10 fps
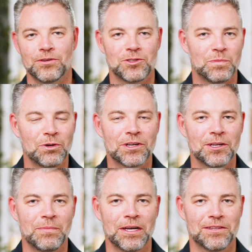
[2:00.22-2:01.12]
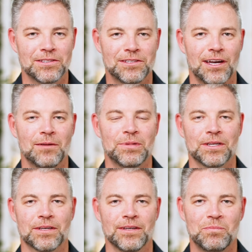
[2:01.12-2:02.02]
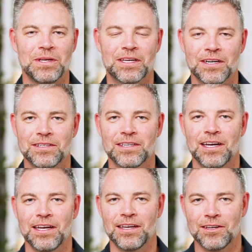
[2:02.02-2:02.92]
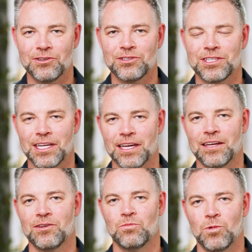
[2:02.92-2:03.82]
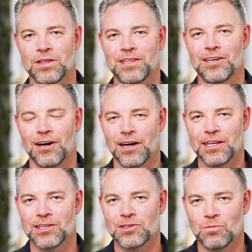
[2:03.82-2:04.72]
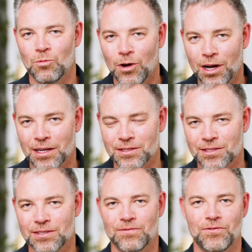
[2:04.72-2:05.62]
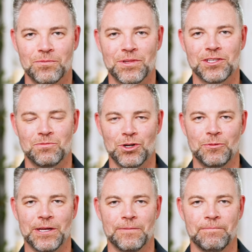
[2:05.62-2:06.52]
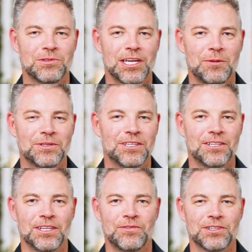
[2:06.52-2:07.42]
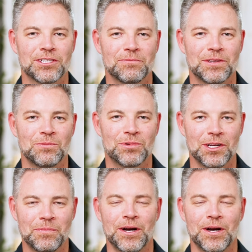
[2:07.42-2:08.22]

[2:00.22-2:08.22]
or spoken about this topic, but because I understand what the audience wants from this moment, I was able to deliver something pretty